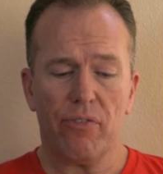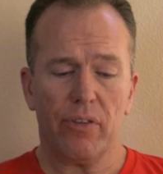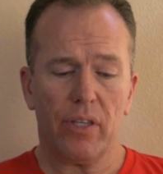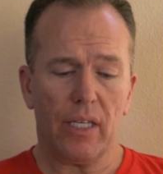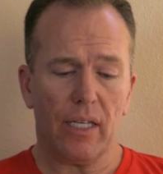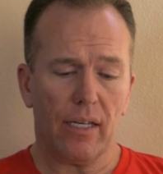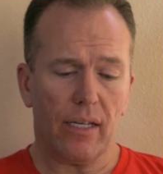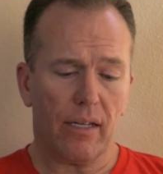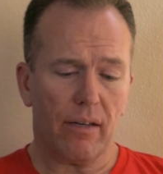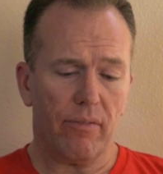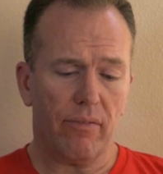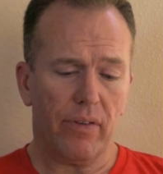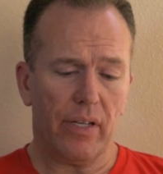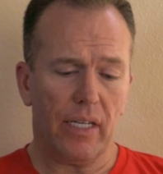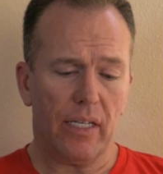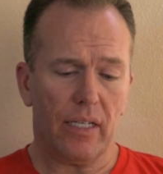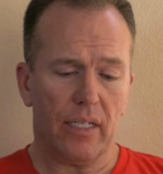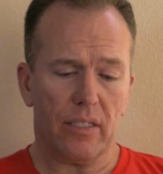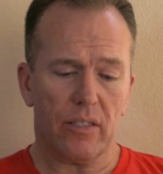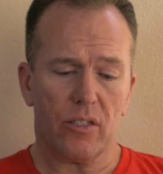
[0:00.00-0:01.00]
for the
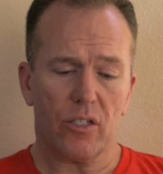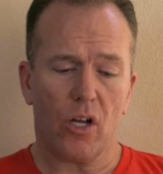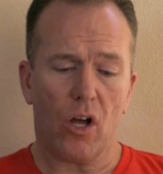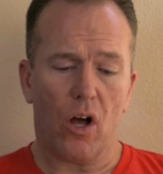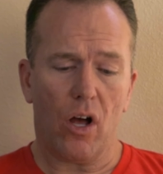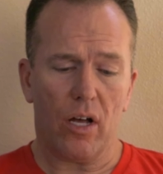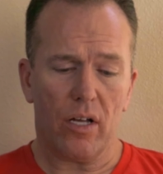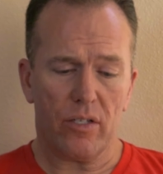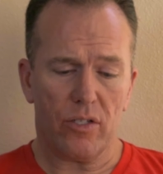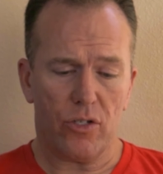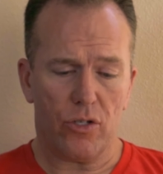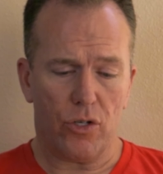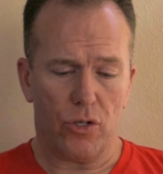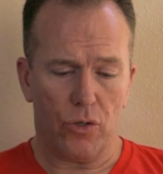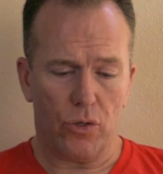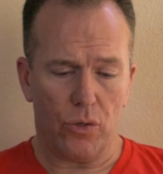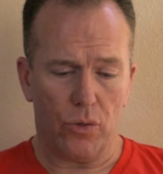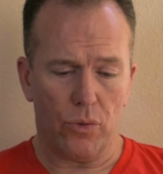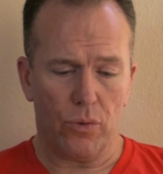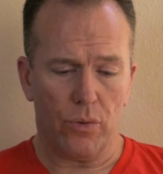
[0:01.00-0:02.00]
inconvenience caused
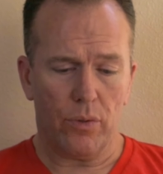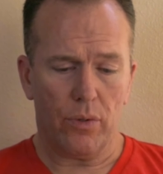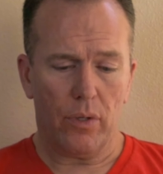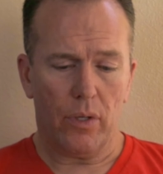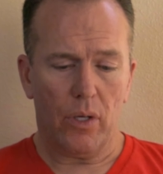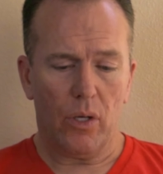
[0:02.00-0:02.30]
to you.